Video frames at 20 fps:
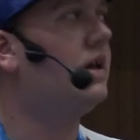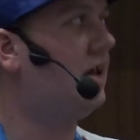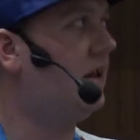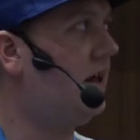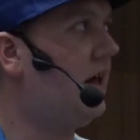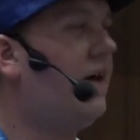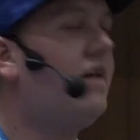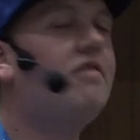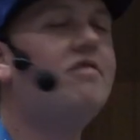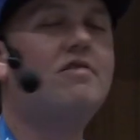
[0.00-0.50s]

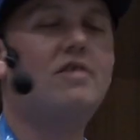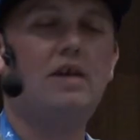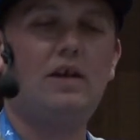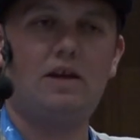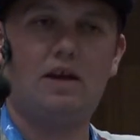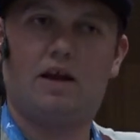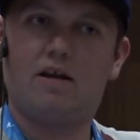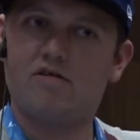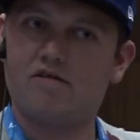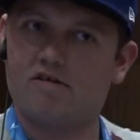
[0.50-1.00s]
Yes,
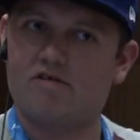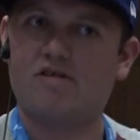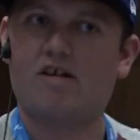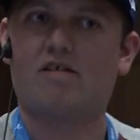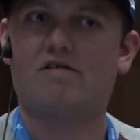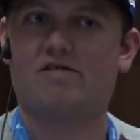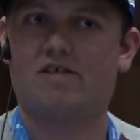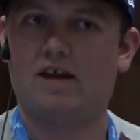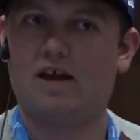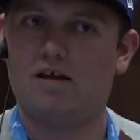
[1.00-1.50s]
in
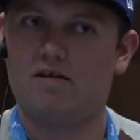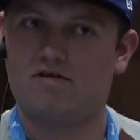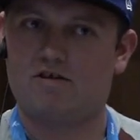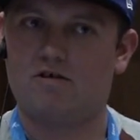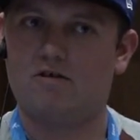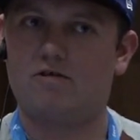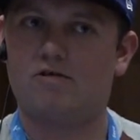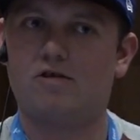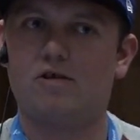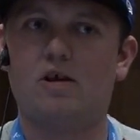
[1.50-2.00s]
XSS
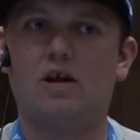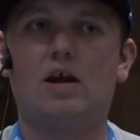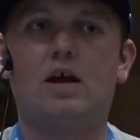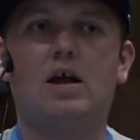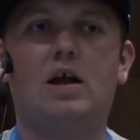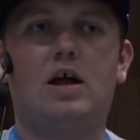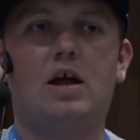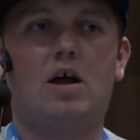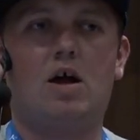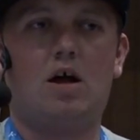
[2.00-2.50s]
cases,
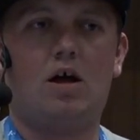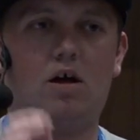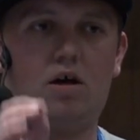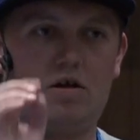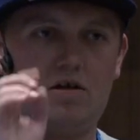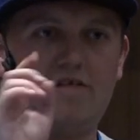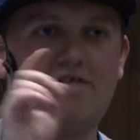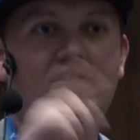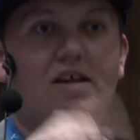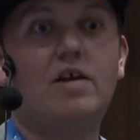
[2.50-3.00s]

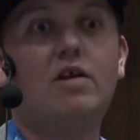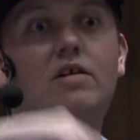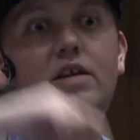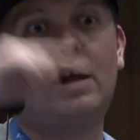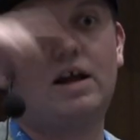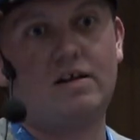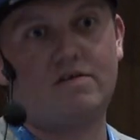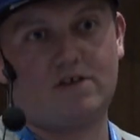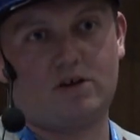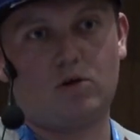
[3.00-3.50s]

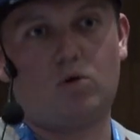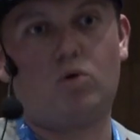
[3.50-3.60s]
sanitize